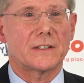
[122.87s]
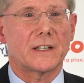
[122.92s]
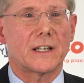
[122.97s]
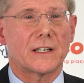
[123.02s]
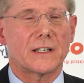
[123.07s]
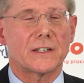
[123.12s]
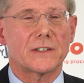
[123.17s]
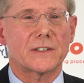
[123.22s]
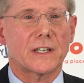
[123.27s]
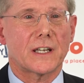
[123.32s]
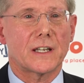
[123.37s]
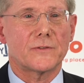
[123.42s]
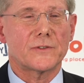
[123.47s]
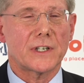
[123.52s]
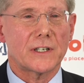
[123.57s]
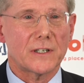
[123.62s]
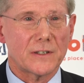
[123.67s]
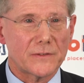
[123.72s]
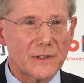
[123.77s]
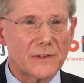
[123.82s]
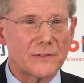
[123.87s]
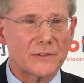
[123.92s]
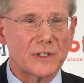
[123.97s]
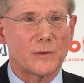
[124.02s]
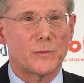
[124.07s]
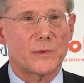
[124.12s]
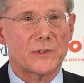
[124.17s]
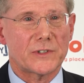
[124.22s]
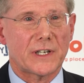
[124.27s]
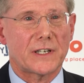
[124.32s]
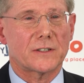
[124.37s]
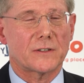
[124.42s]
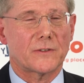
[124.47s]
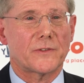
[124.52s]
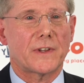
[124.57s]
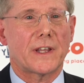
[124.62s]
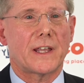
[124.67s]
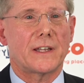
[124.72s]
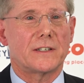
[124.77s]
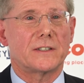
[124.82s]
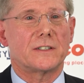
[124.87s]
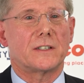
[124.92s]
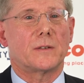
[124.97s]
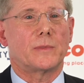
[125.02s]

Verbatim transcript: they could save 10 or 15% off their energy